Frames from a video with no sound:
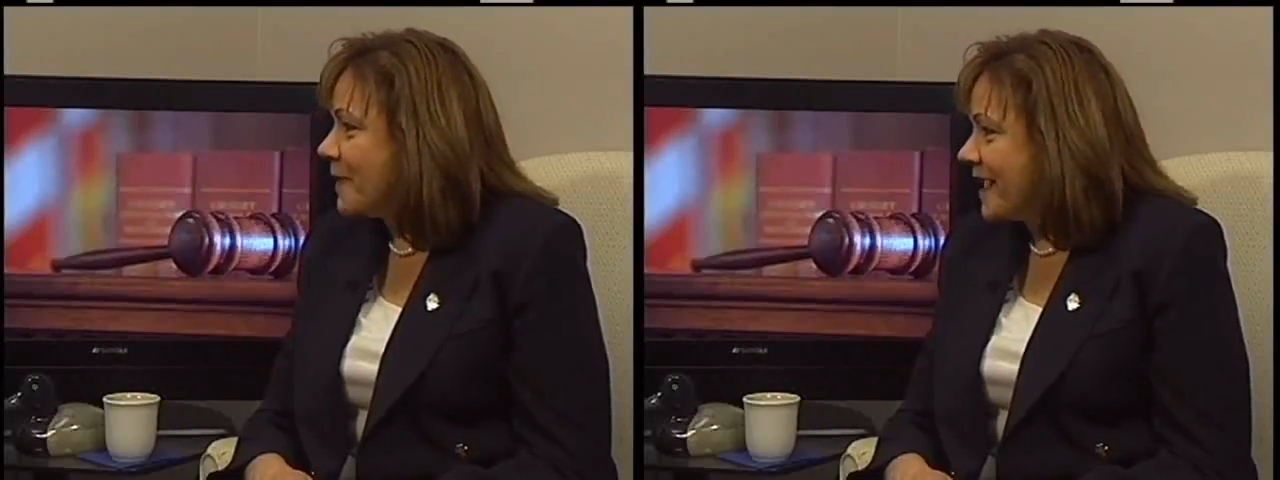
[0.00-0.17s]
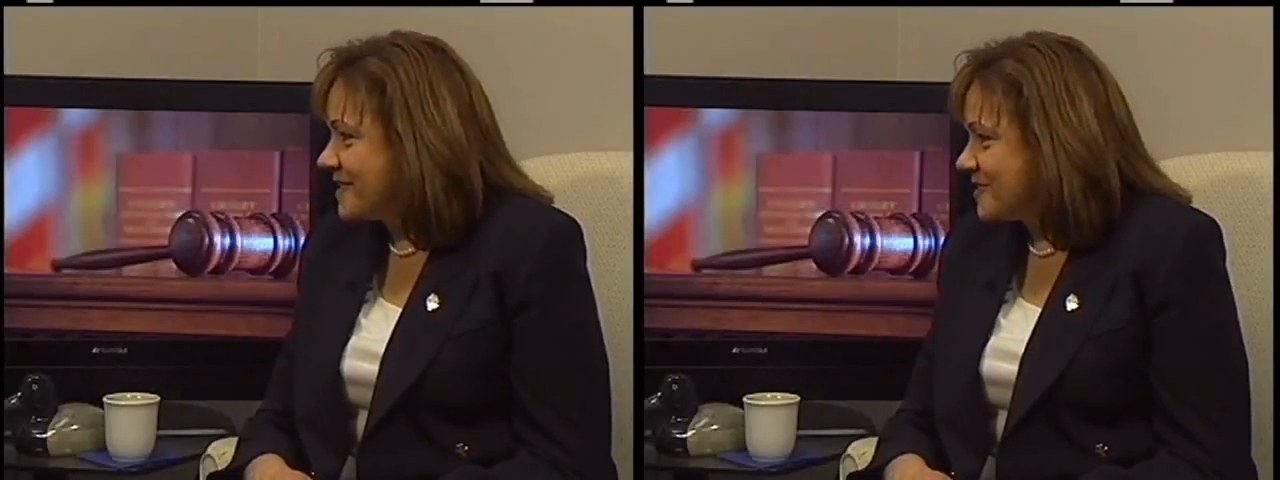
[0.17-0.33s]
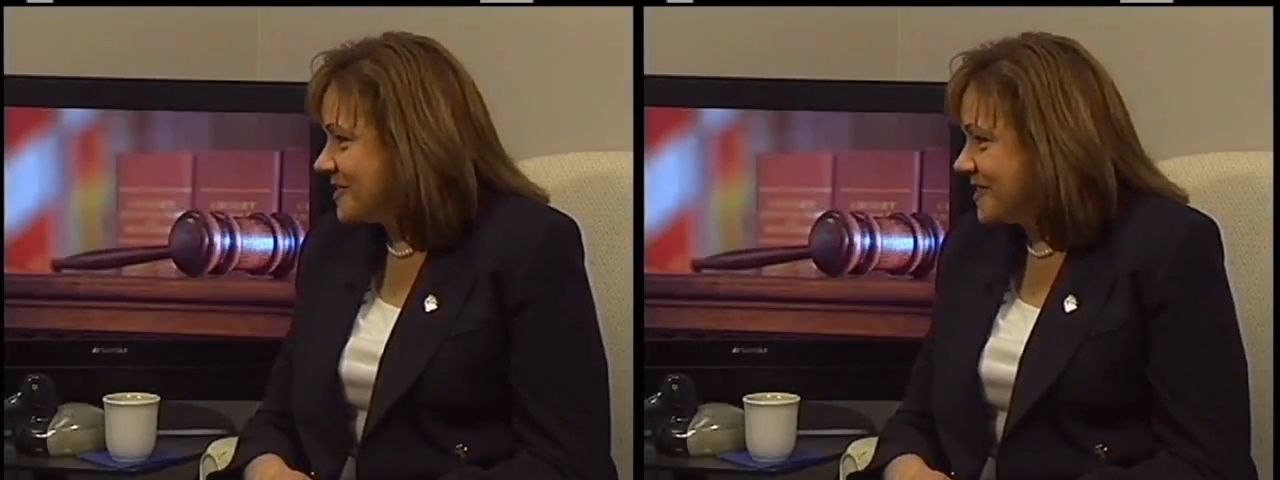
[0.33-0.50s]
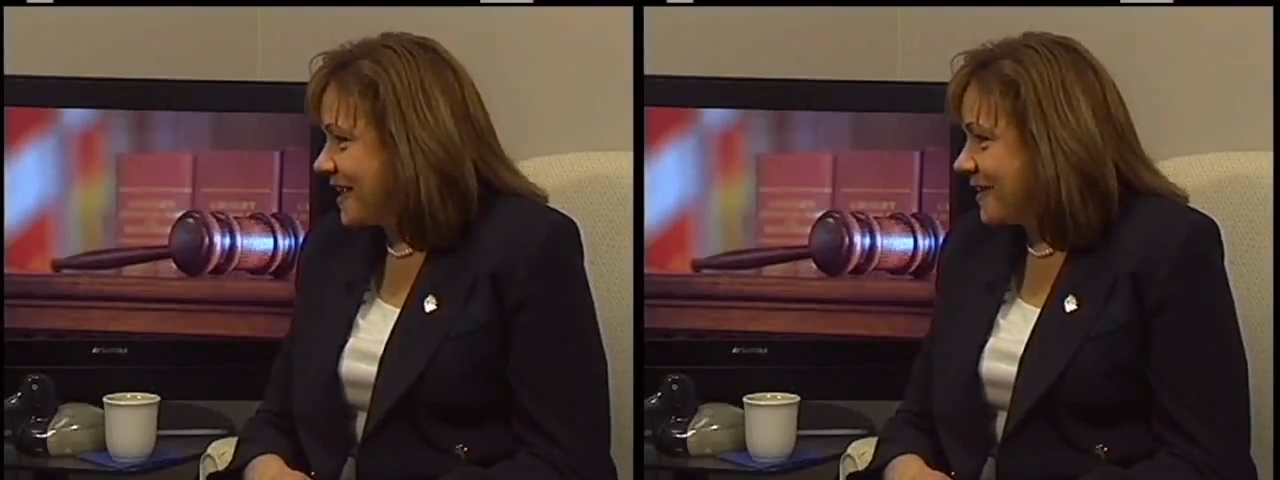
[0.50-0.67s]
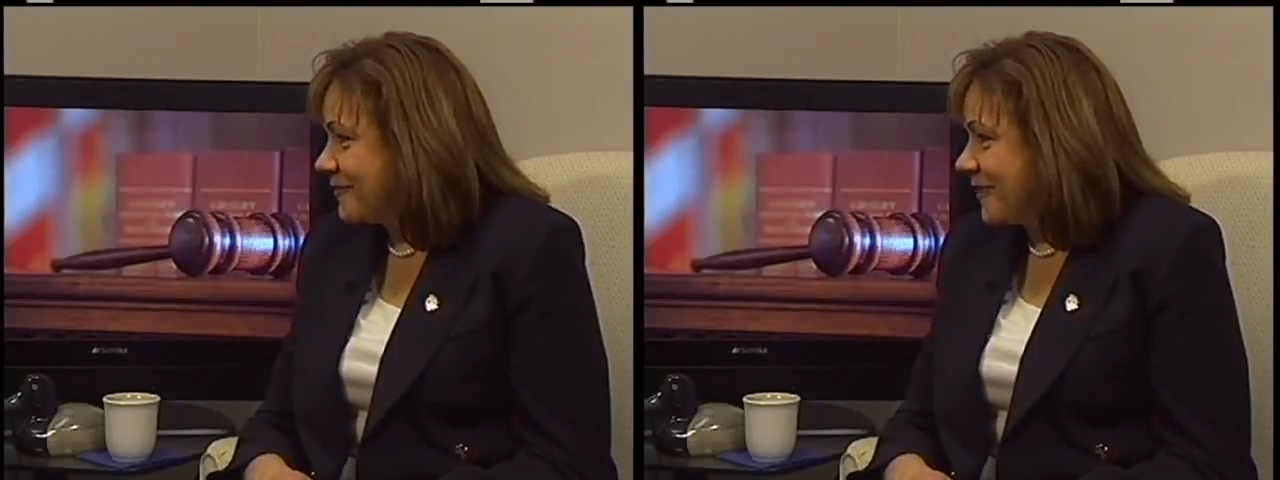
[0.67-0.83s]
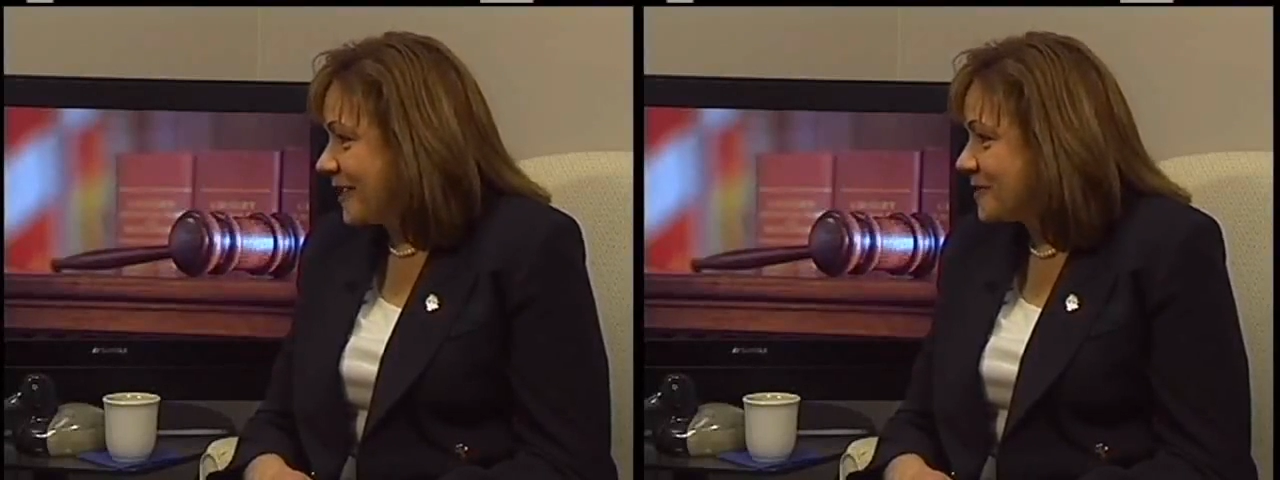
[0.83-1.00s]
passed to that
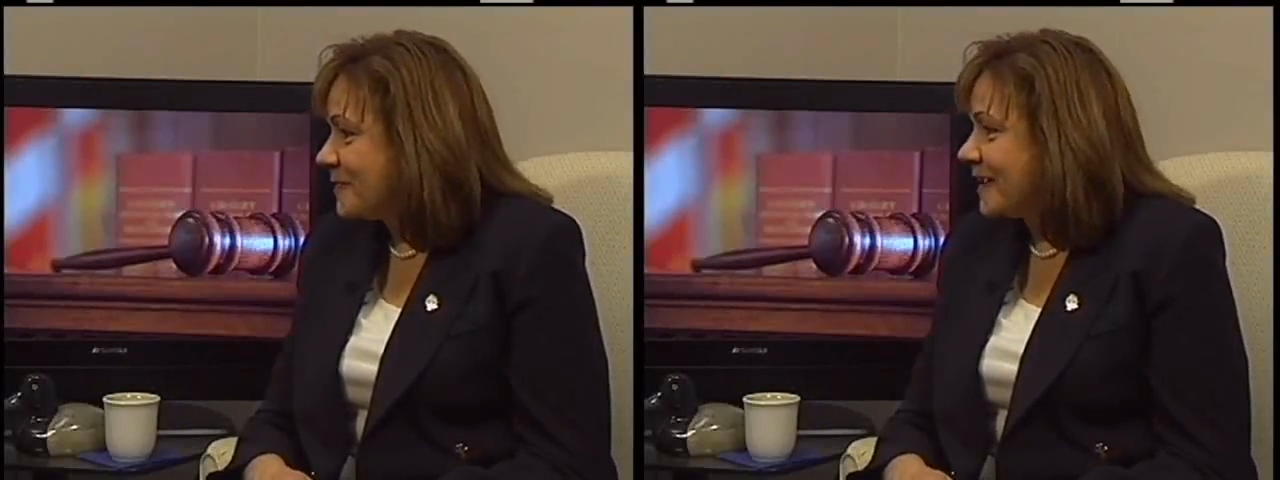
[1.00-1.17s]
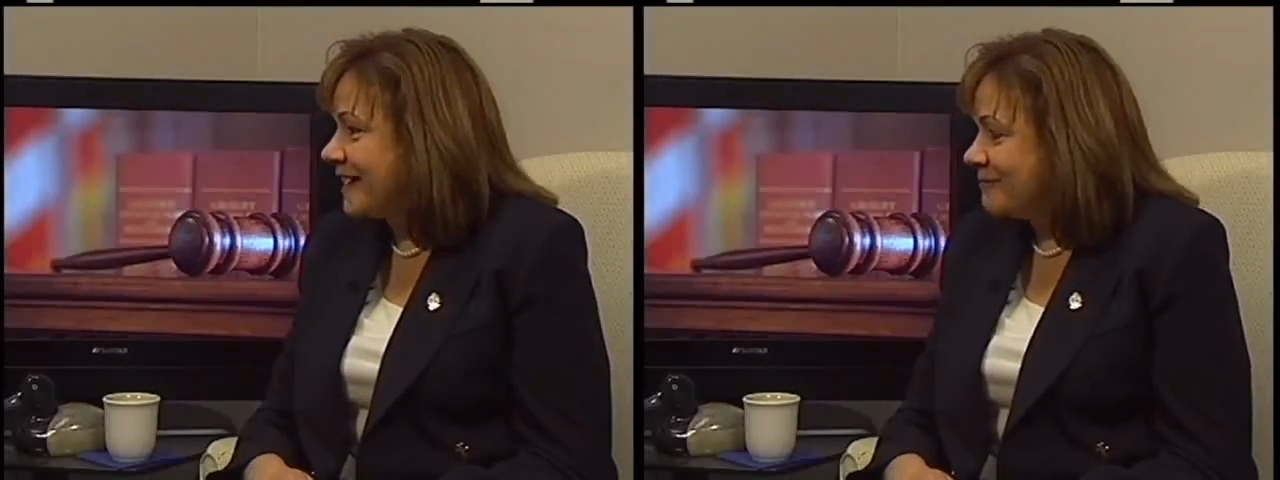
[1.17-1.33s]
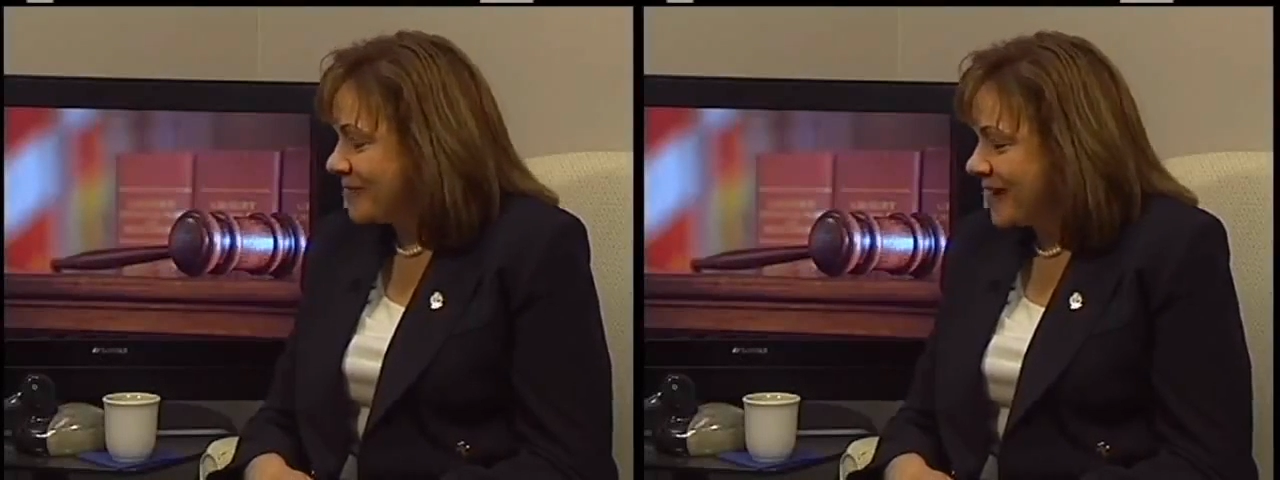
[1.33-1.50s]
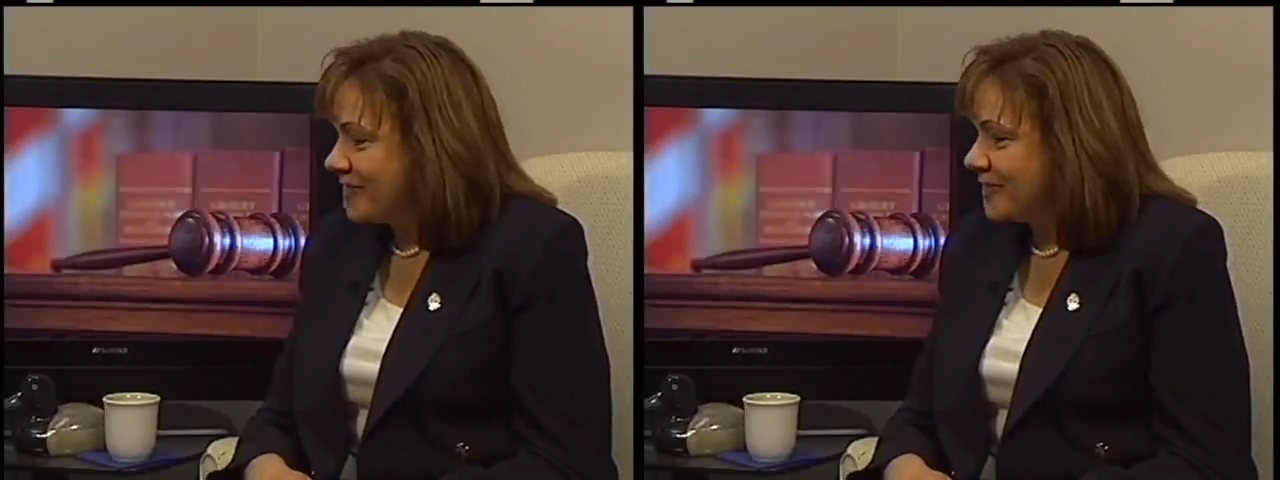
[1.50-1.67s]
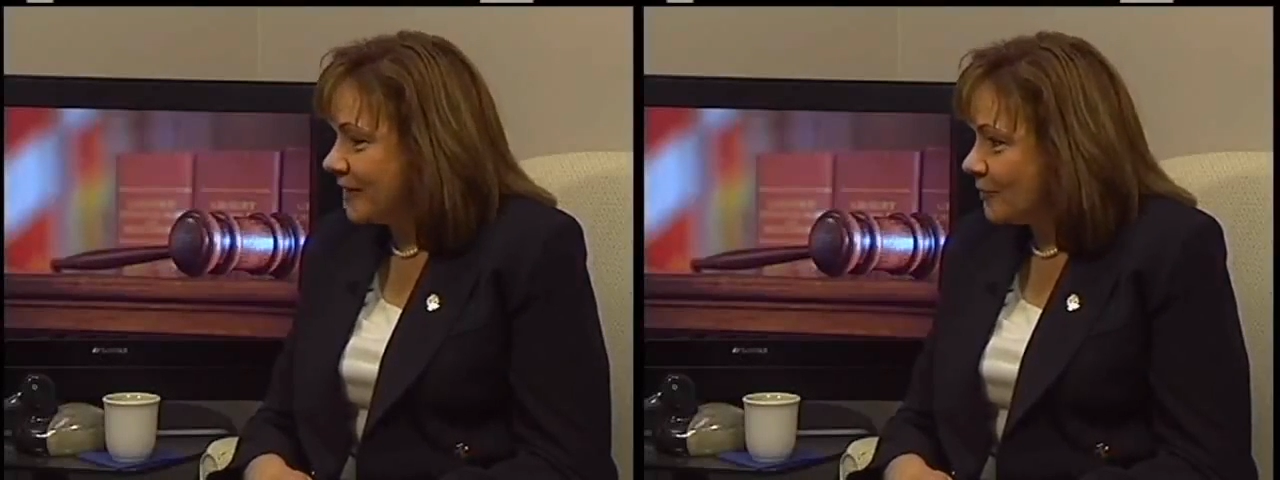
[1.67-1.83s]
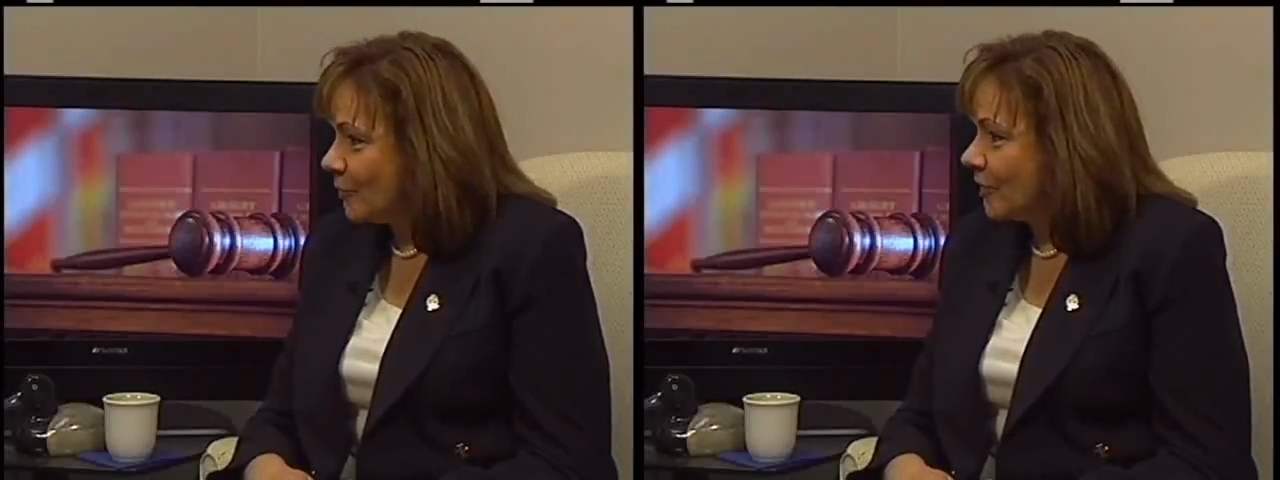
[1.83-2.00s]
effect but i
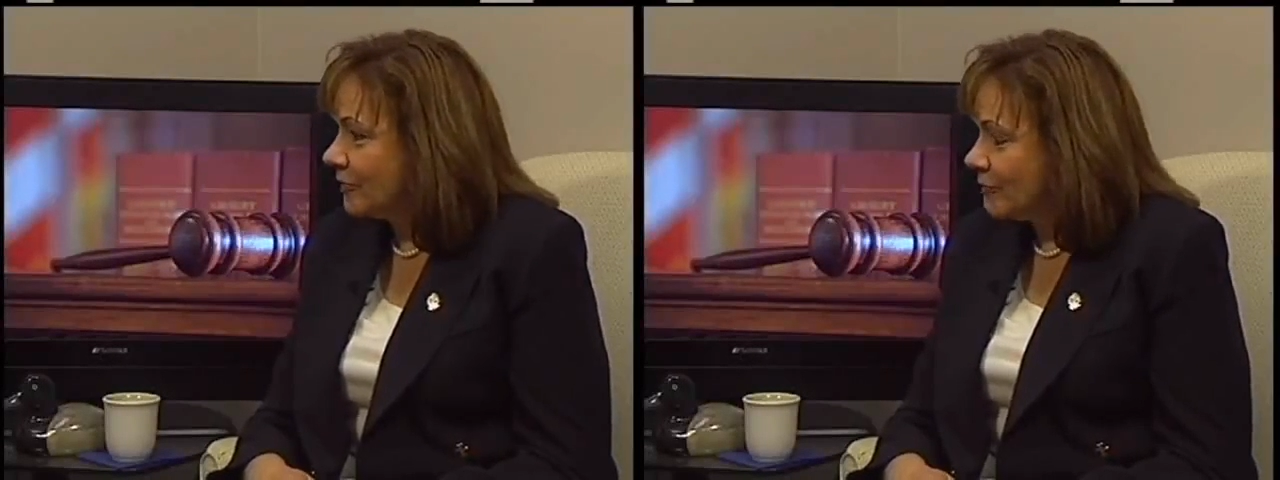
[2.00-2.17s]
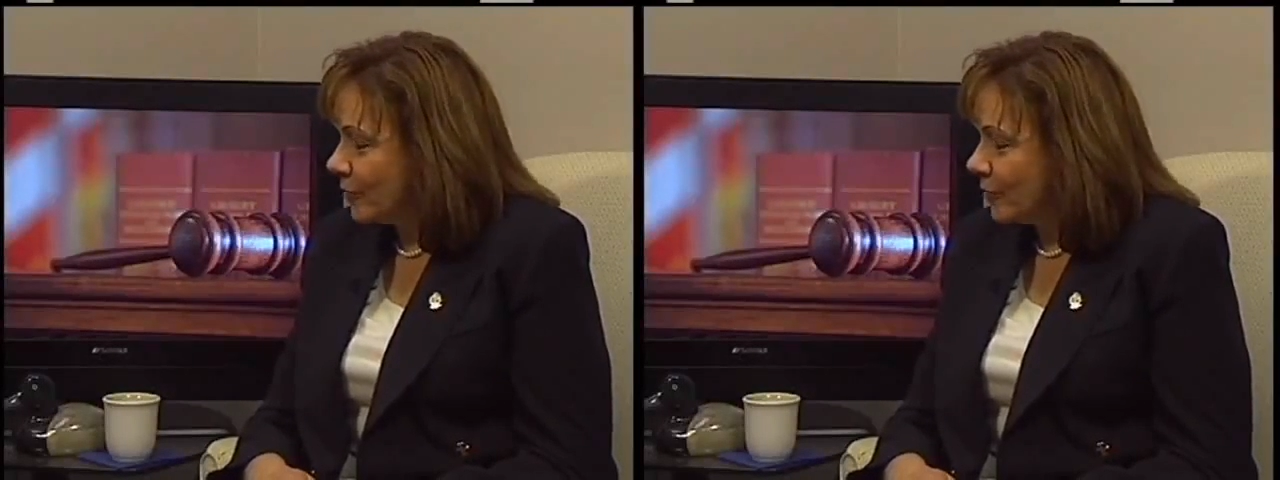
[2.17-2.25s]
think we're